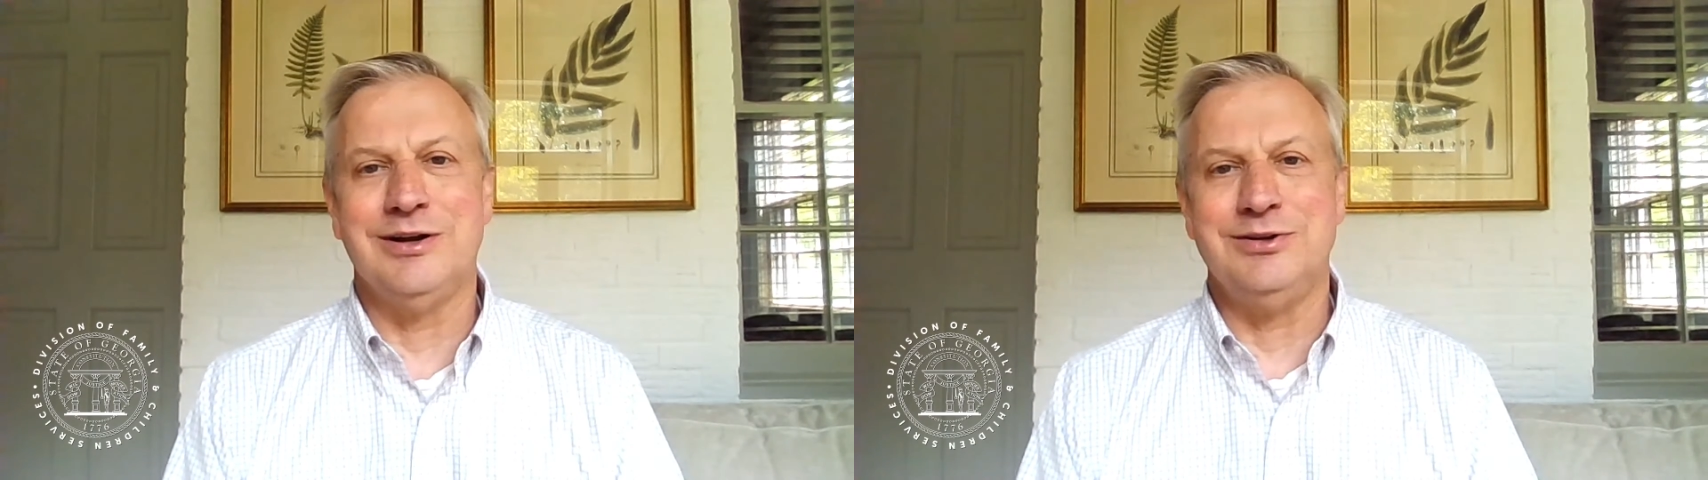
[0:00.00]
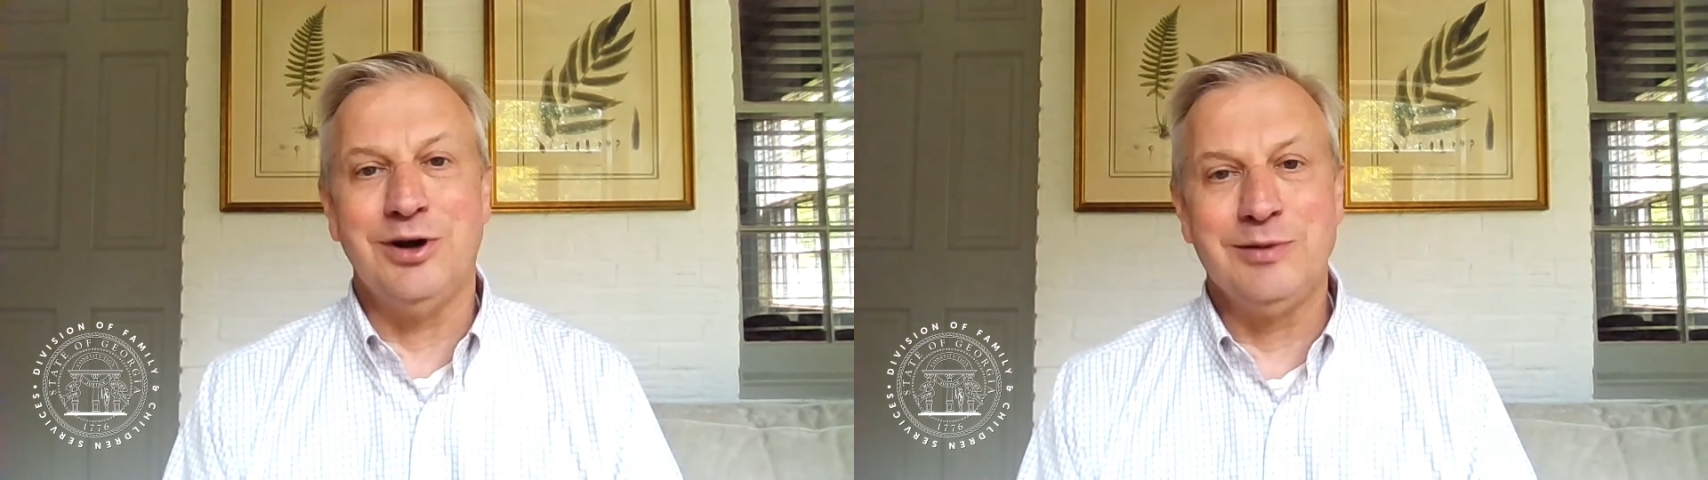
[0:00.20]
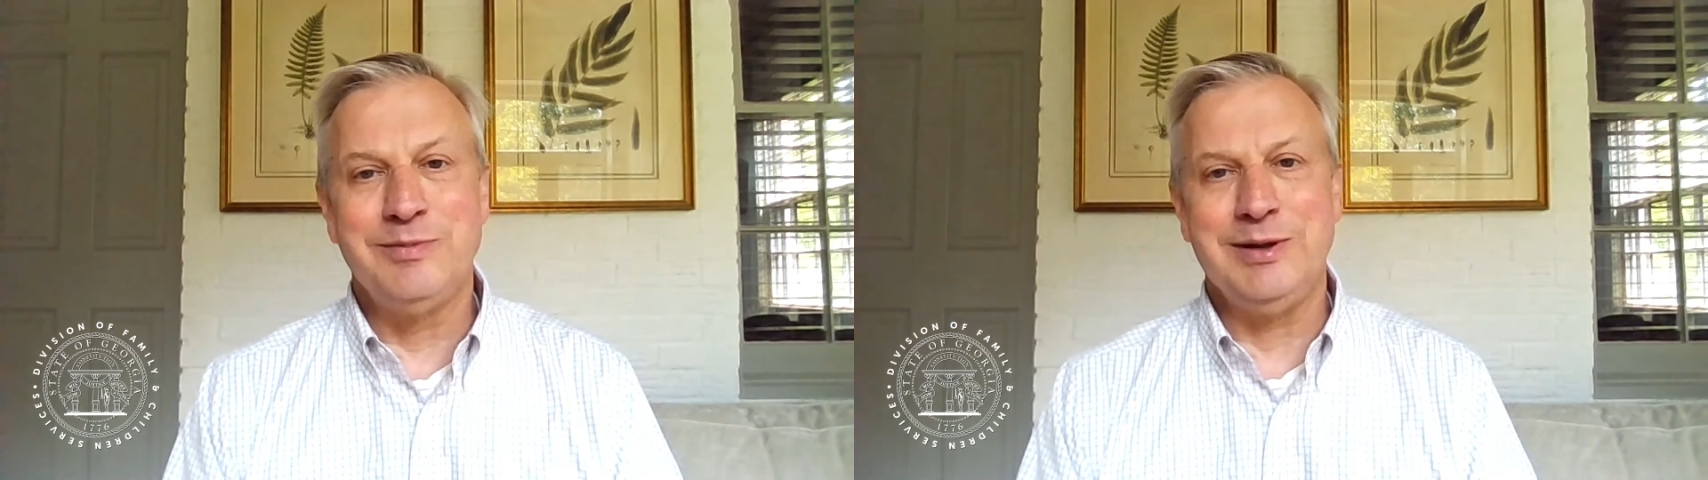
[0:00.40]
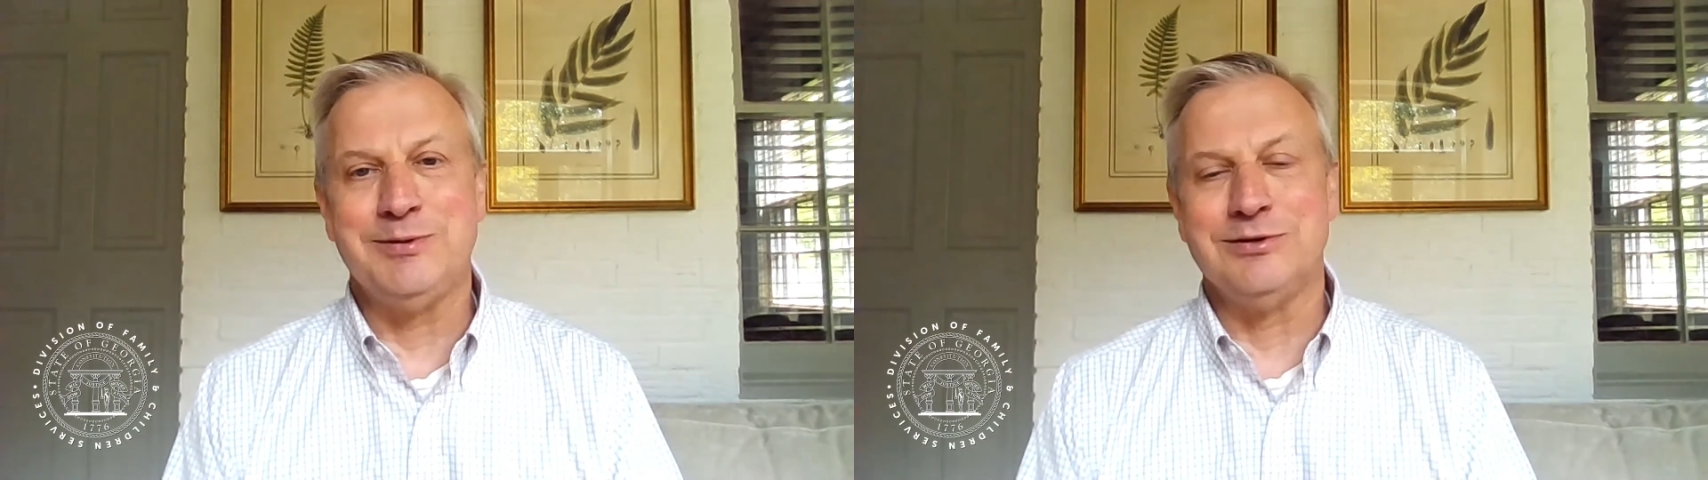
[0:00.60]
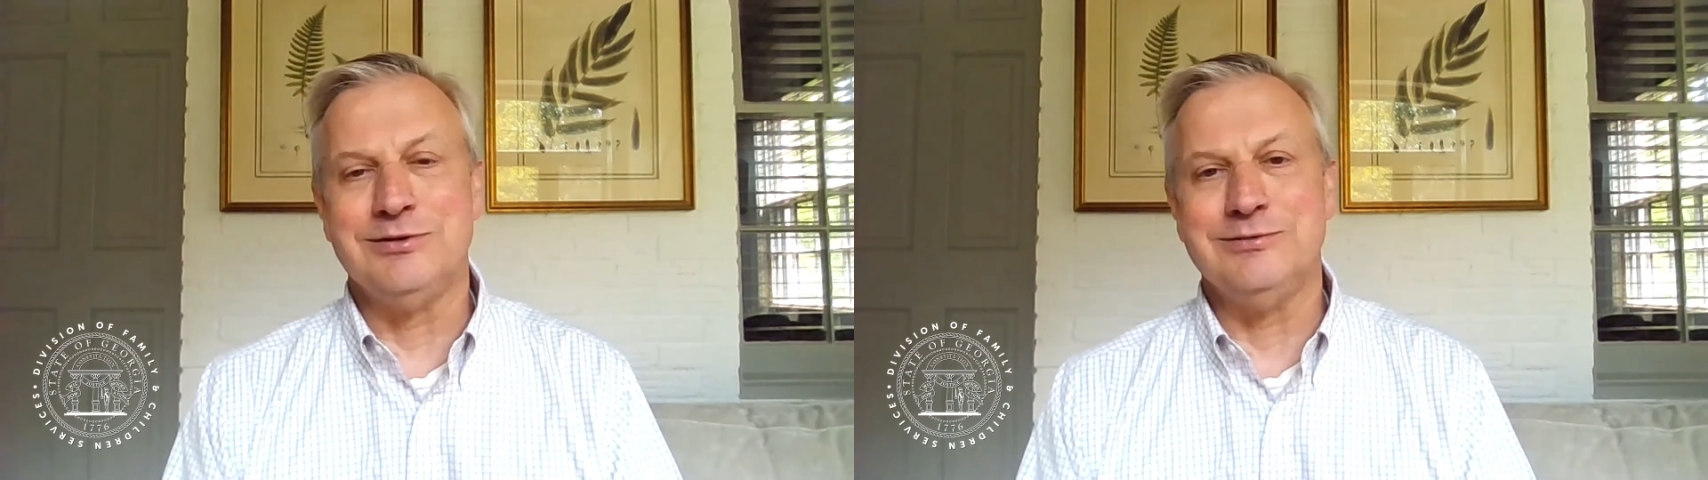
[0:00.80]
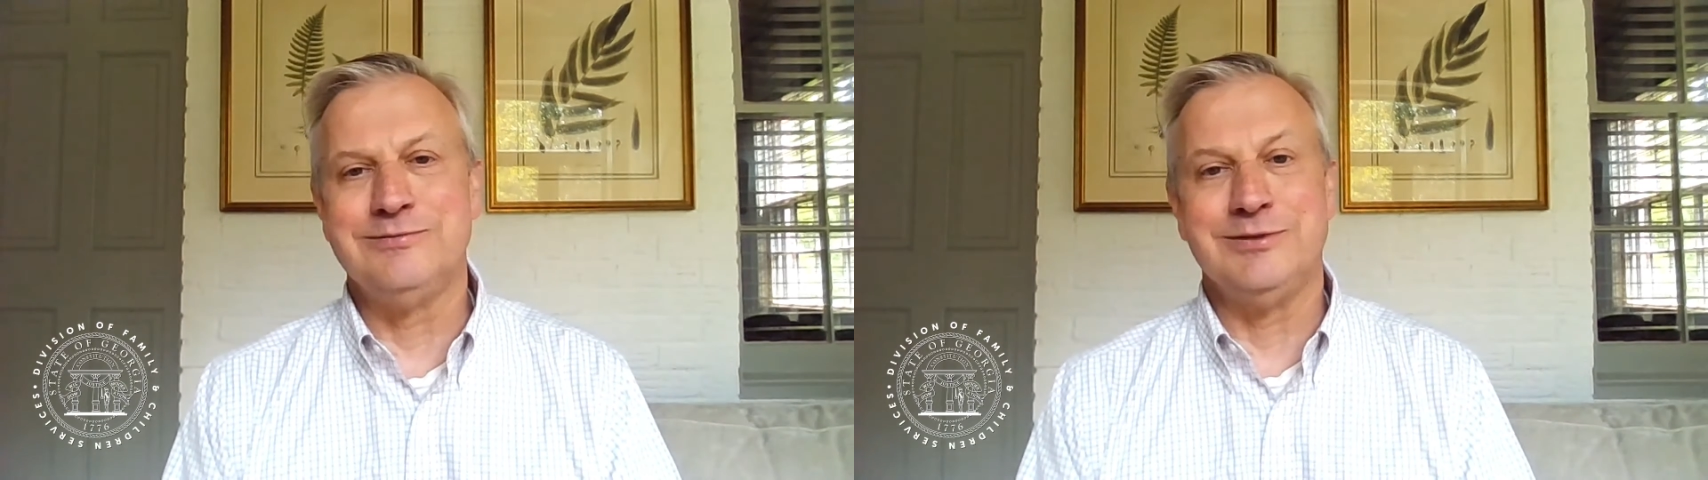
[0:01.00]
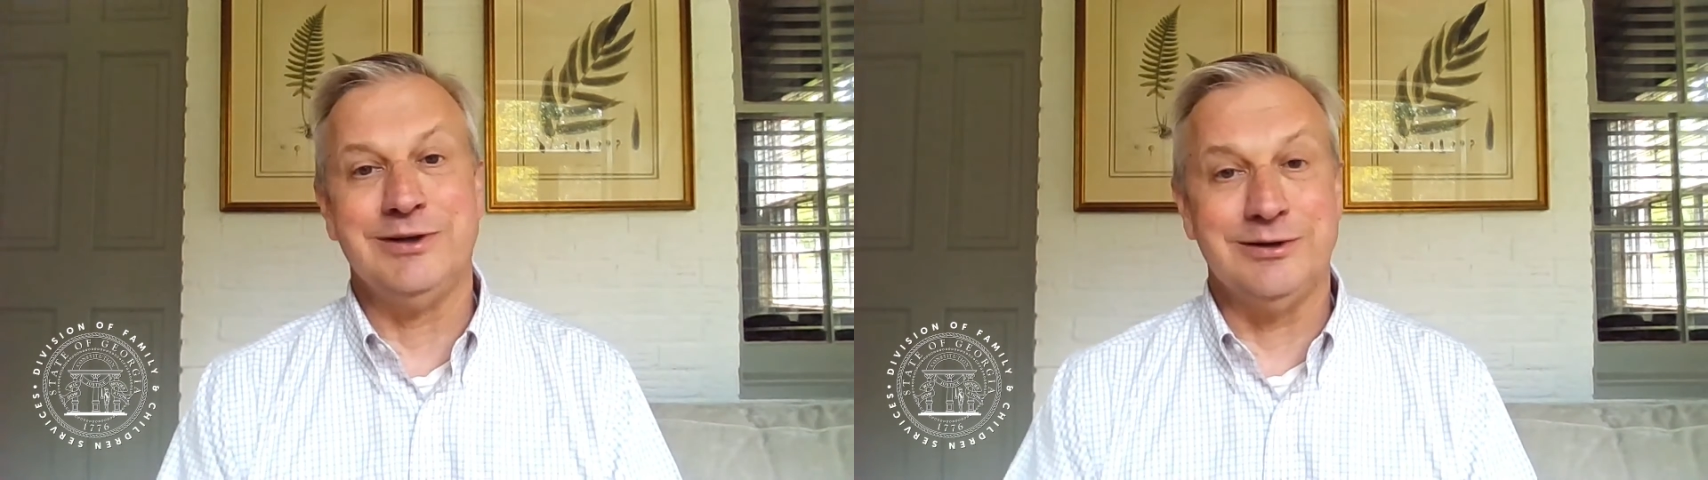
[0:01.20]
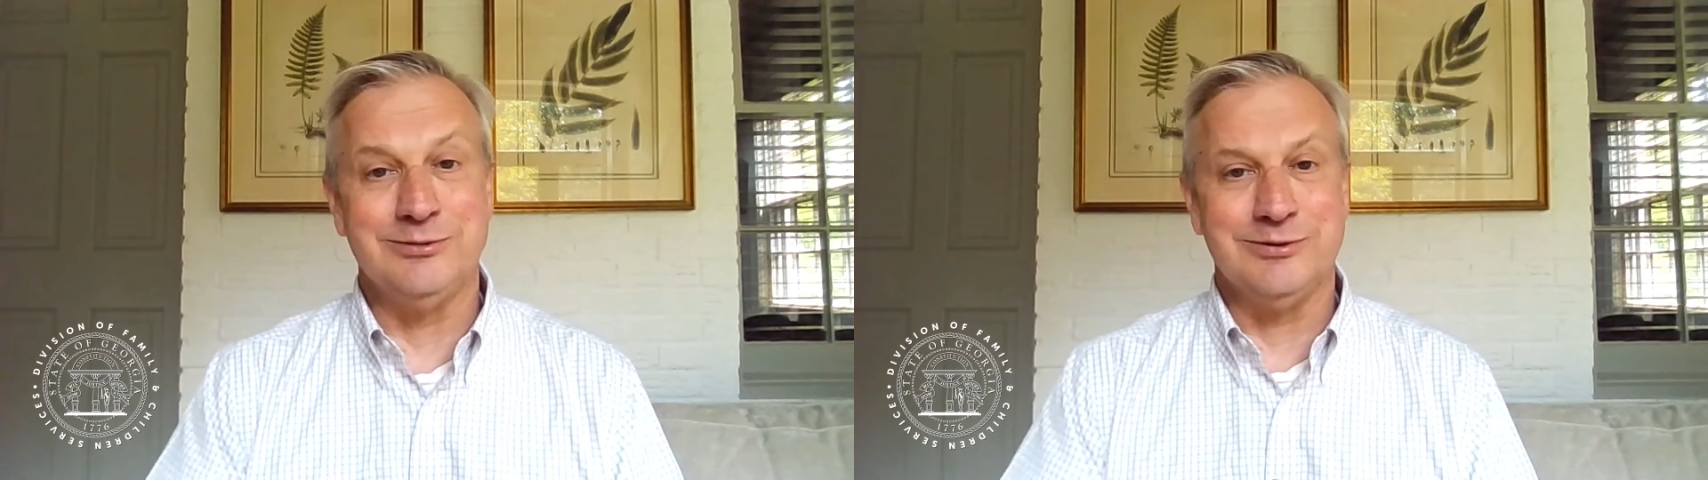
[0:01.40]
young people who
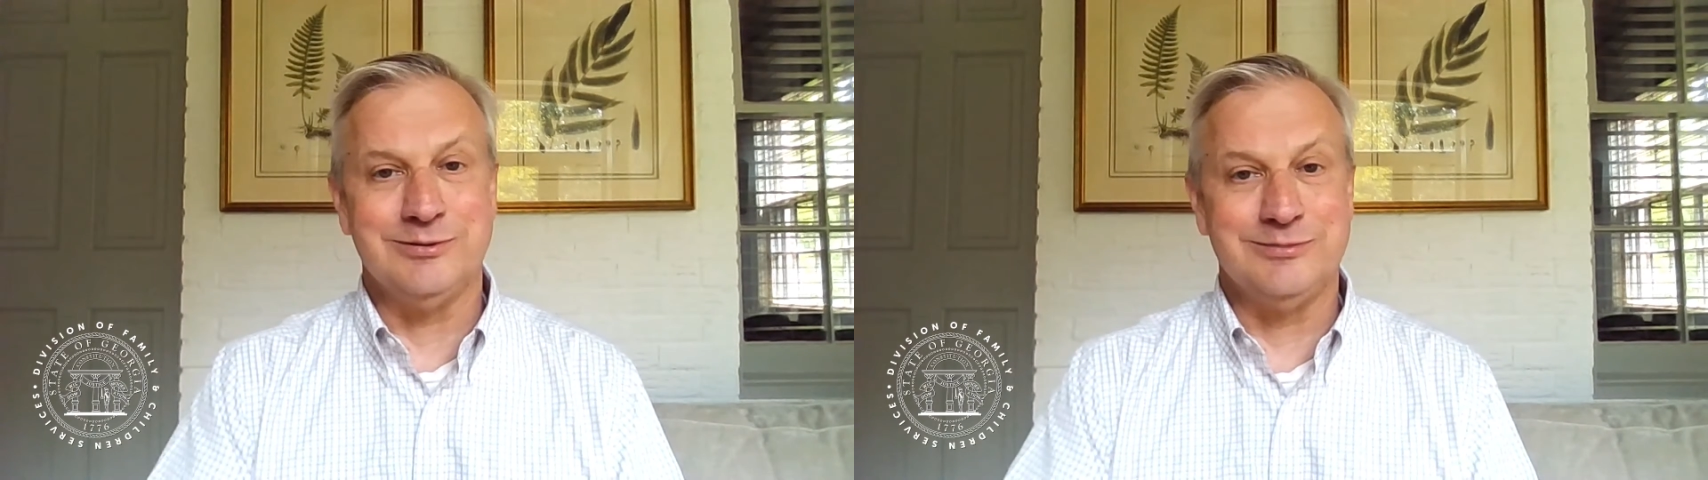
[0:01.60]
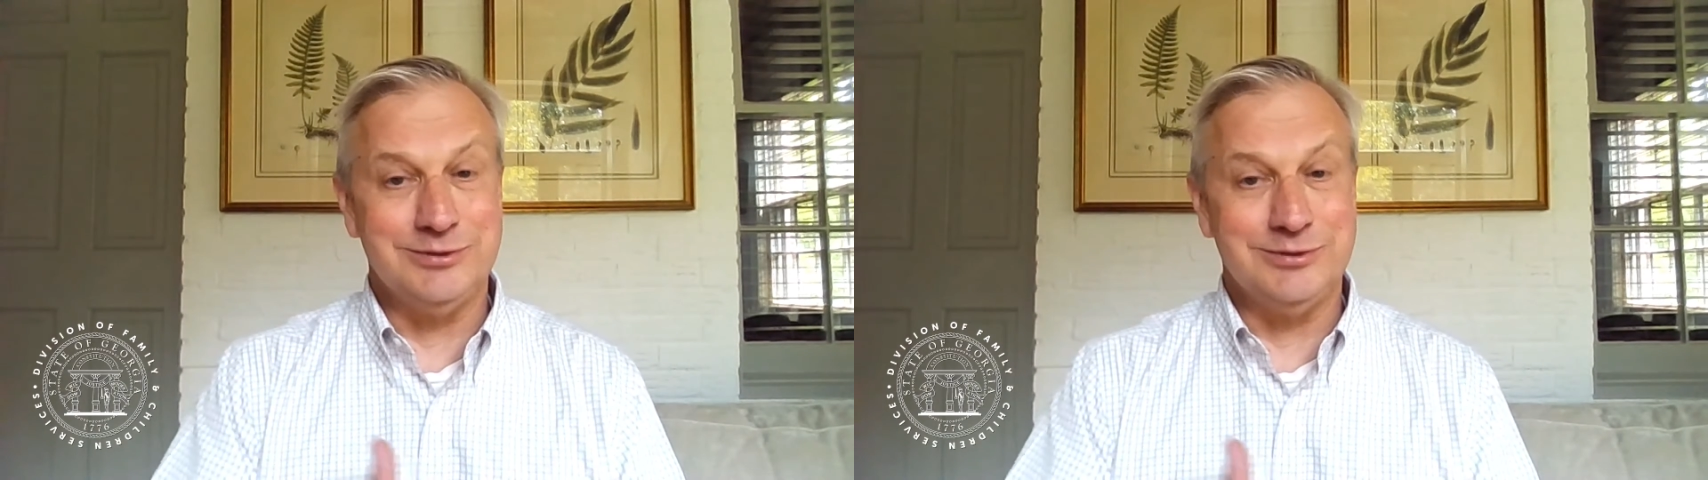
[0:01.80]
who are